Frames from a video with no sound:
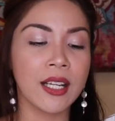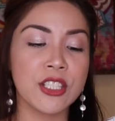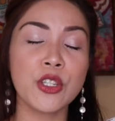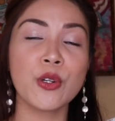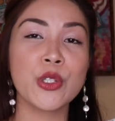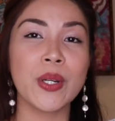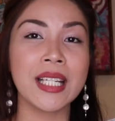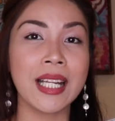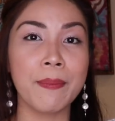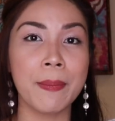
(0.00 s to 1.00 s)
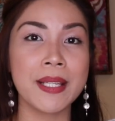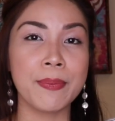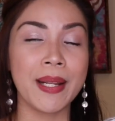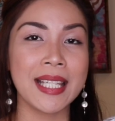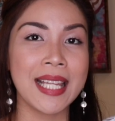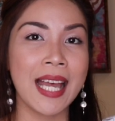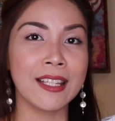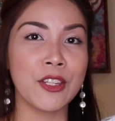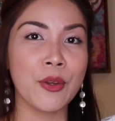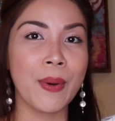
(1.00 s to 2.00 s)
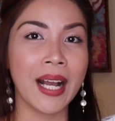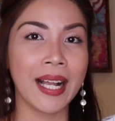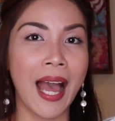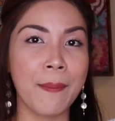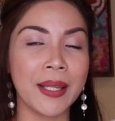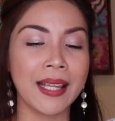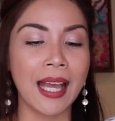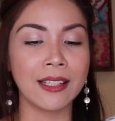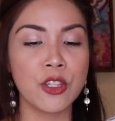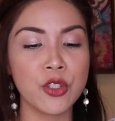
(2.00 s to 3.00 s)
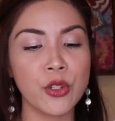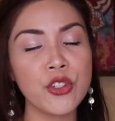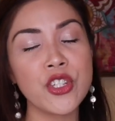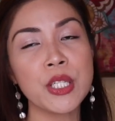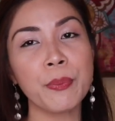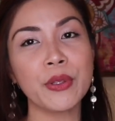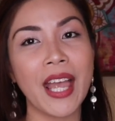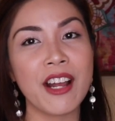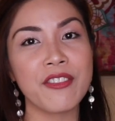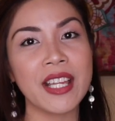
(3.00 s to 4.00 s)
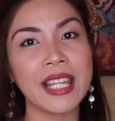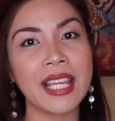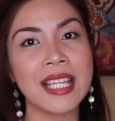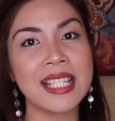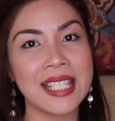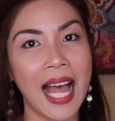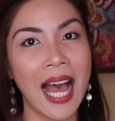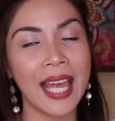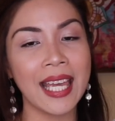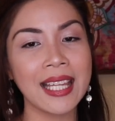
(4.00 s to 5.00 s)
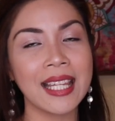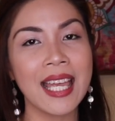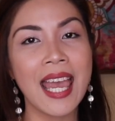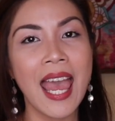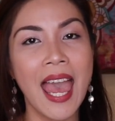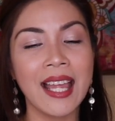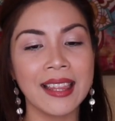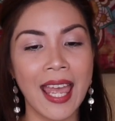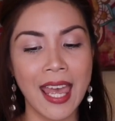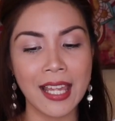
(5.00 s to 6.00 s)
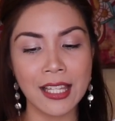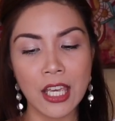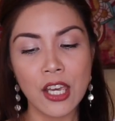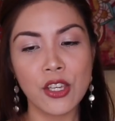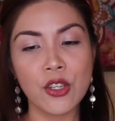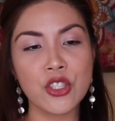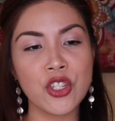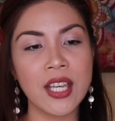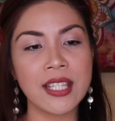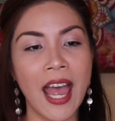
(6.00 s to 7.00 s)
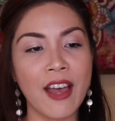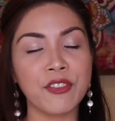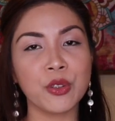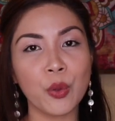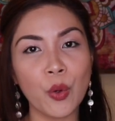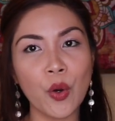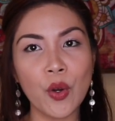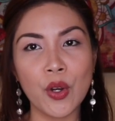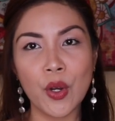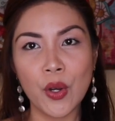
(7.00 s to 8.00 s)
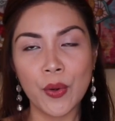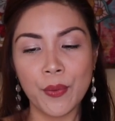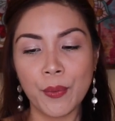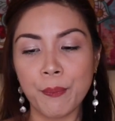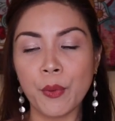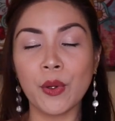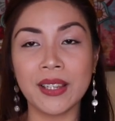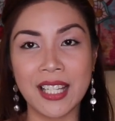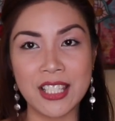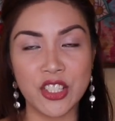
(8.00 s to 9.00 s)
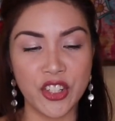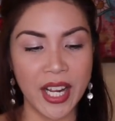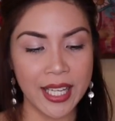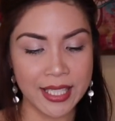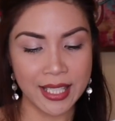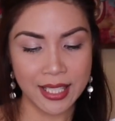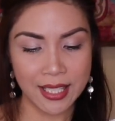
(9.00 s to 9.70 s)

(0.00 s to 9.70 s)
Kasi usually na may misplace natin yung mga gamit natin. So you just put everything inside and then you just have to pull the strings.